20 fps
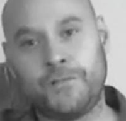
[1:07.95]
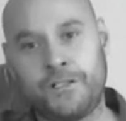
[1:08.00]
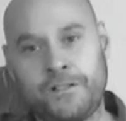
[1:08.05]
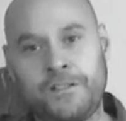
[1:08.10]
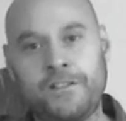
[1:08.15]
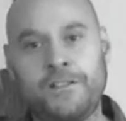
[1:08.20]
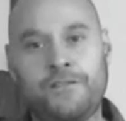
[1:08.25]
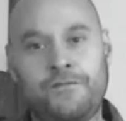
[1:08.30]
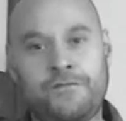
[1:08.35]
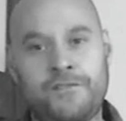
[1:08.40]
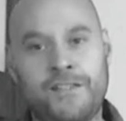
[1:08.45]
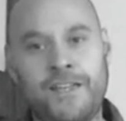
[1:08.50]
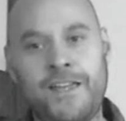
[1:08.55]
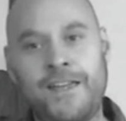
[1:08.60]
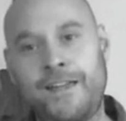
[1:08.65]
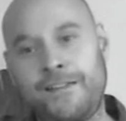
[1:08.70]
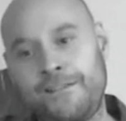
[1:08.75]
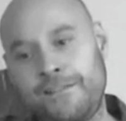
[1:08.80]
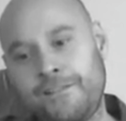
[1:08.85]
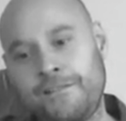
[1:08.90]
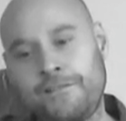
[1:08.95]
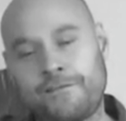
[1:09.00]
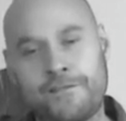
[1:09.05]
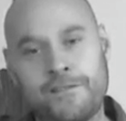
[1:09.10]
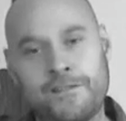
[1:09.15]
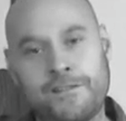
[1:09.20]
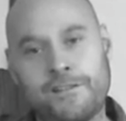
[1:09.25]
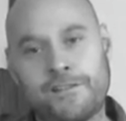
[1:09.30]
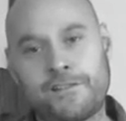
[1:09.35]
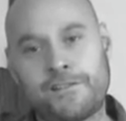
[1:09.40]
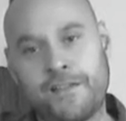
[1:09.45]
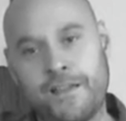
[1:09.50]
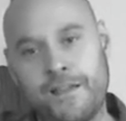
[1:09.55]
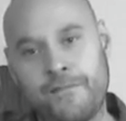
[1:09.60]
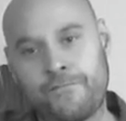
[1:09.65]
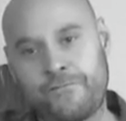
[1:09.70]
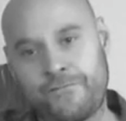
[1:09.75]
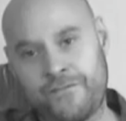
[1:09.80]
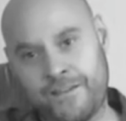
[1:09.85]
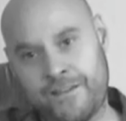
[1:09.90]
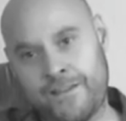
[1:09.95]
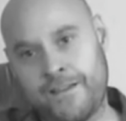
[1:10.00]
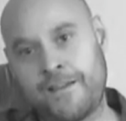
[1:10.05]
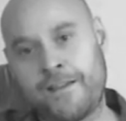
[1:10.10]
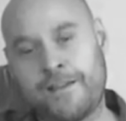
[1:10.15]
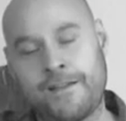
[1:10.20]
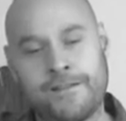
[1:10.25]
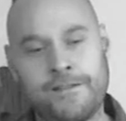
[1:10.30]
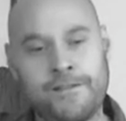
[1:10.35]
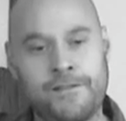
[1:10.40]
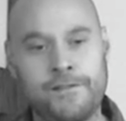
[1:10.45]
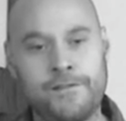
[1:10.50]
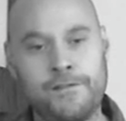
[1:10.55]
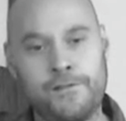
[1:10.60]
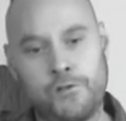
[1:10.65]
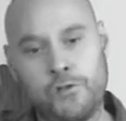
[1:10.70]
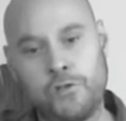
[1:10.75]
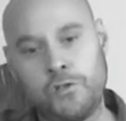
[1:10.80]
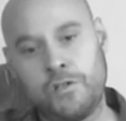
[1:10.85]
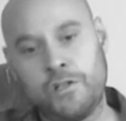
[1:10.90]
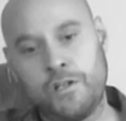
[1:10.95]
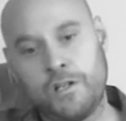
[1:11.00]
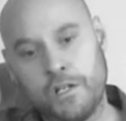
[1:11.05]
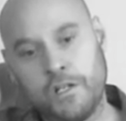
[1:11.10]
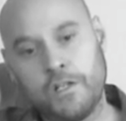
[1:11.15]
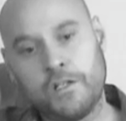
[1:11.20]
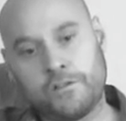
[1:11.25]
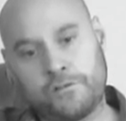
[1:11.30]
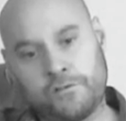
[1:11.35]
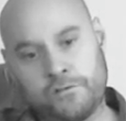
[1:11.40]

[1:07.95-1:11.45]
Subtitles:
but if daddy thinks I'm fine,